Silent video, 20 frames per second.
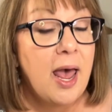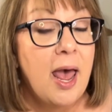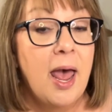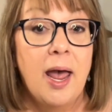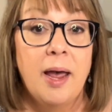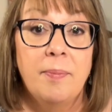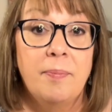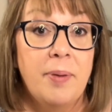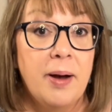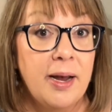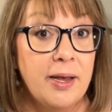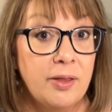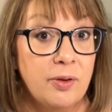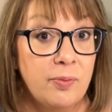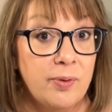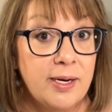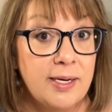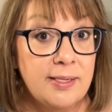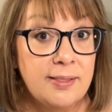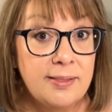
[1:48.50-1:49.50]
And by the
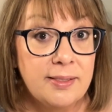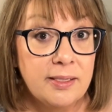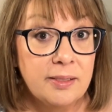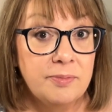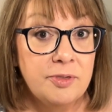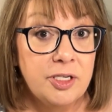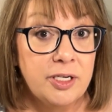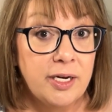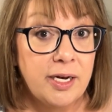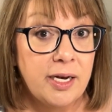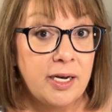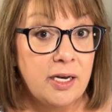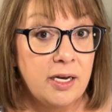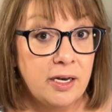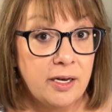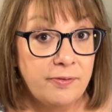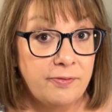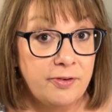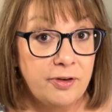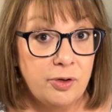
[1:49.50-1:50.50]
way, Sam Chang,
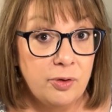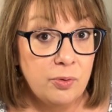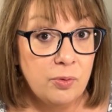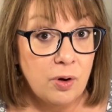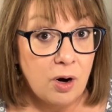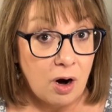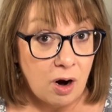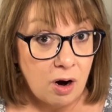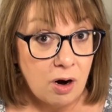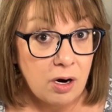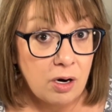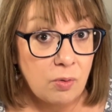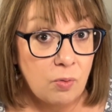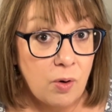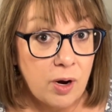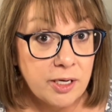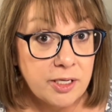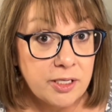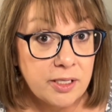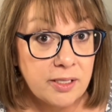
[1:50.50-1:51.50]
if you are
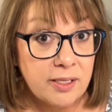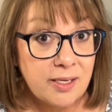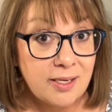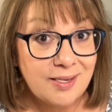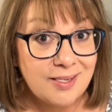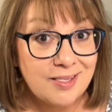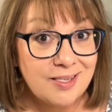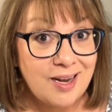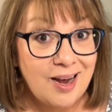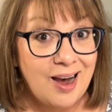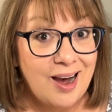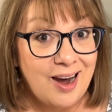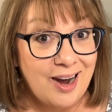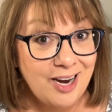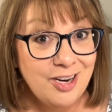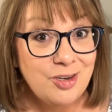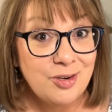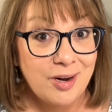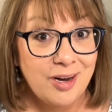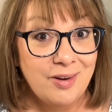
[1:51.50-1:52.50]
watching this, I
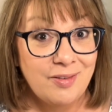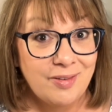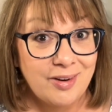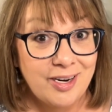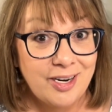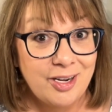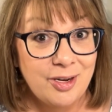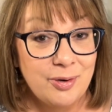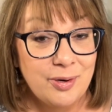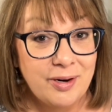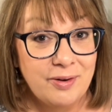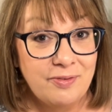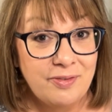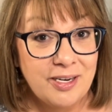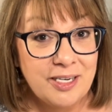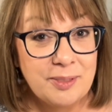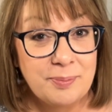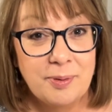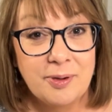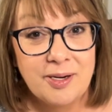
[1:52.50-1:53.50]
tried finding you on
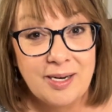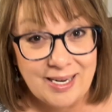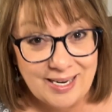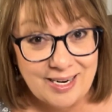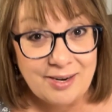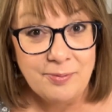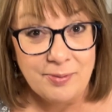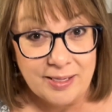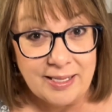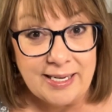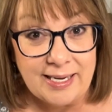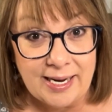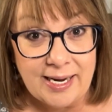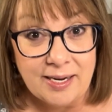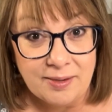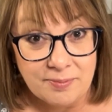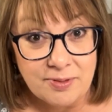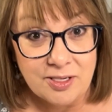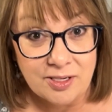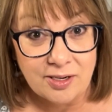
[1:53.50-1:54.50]
Facebook and I really
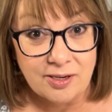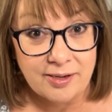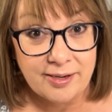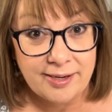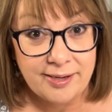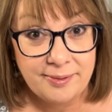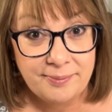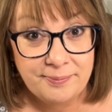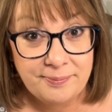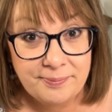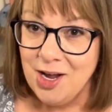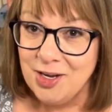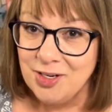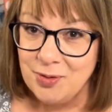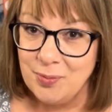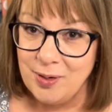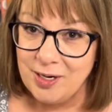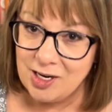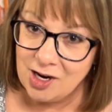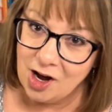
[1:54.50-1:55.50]
am sorry. So
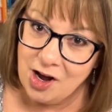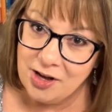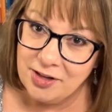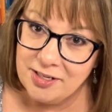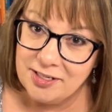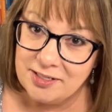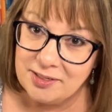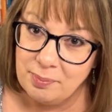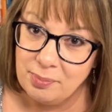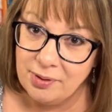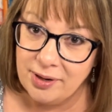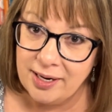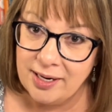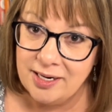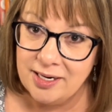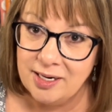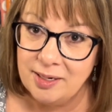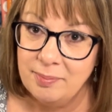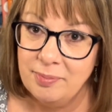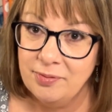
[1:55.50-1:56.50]
we call this a brain
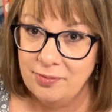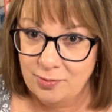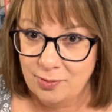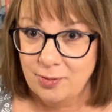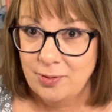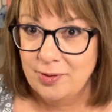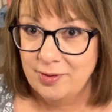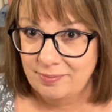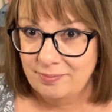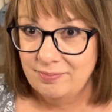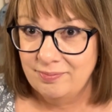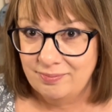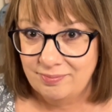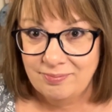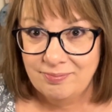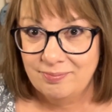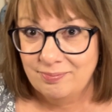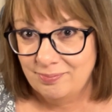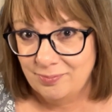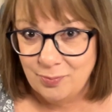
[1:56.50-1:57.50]
dump for,
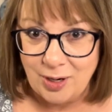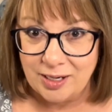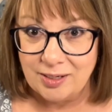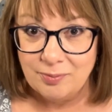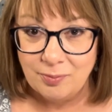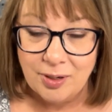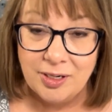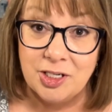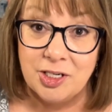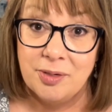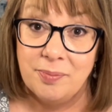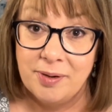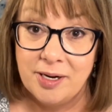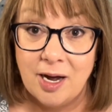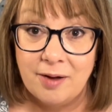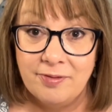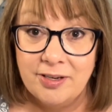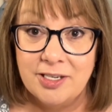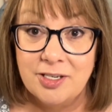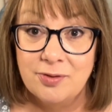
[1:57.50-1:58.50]
well, what should be
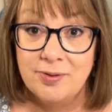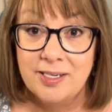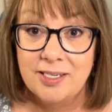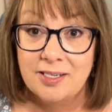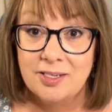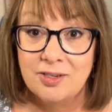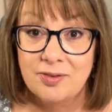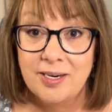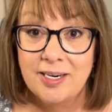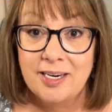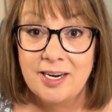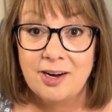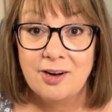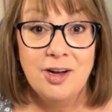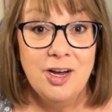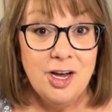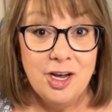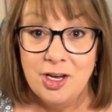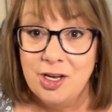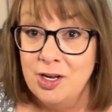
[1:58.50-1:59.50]
obvious reasons right now.
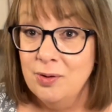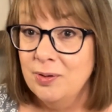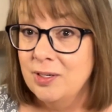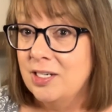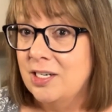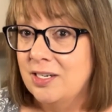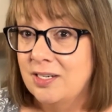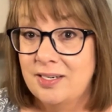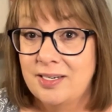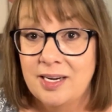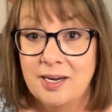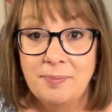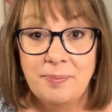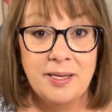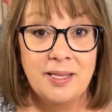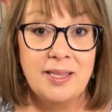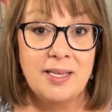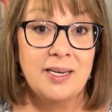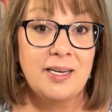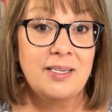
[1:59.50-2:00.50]
You are just
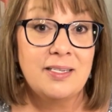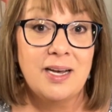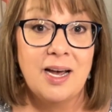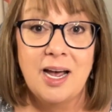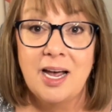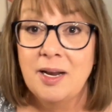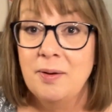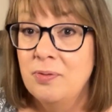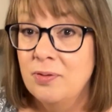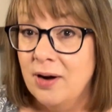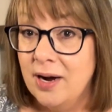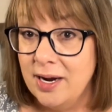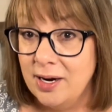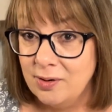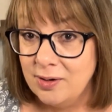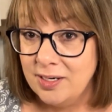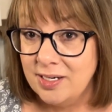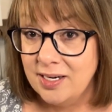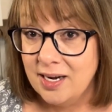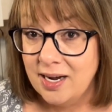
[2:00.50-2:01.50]
dumping things
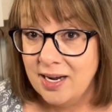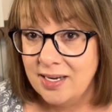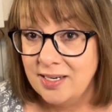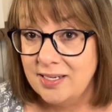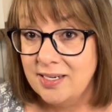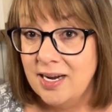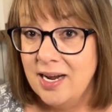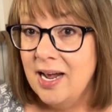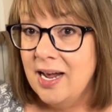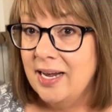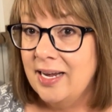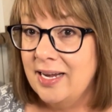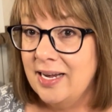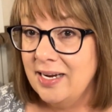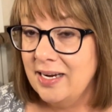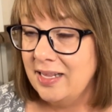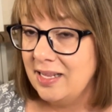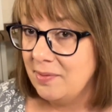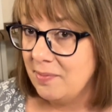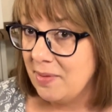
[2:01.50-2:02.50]
unprioritized, getting them